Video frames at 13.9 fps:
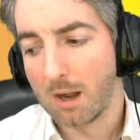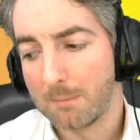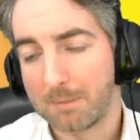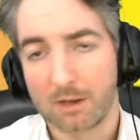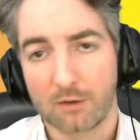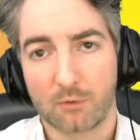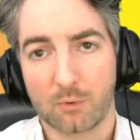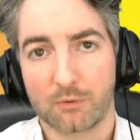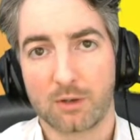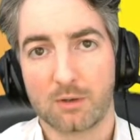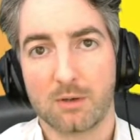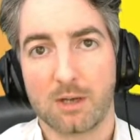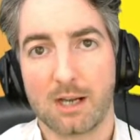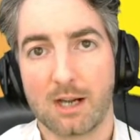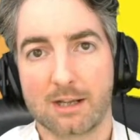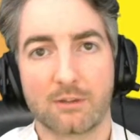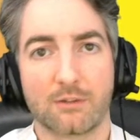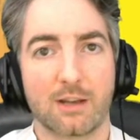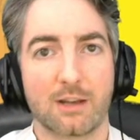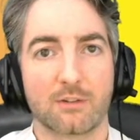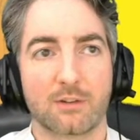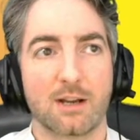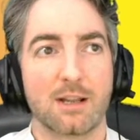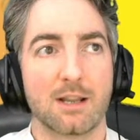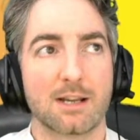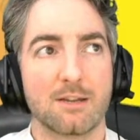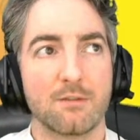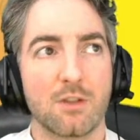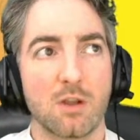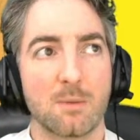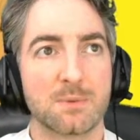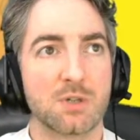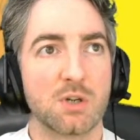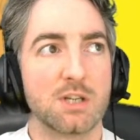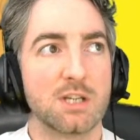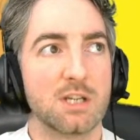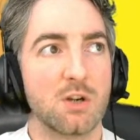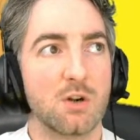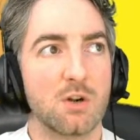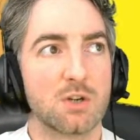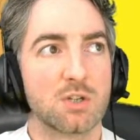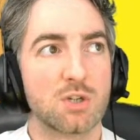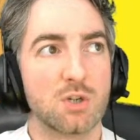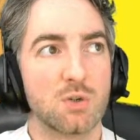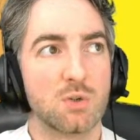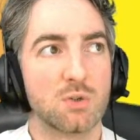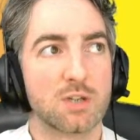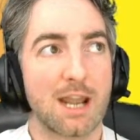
But it's also, like I said, it's going to give you the opportunity to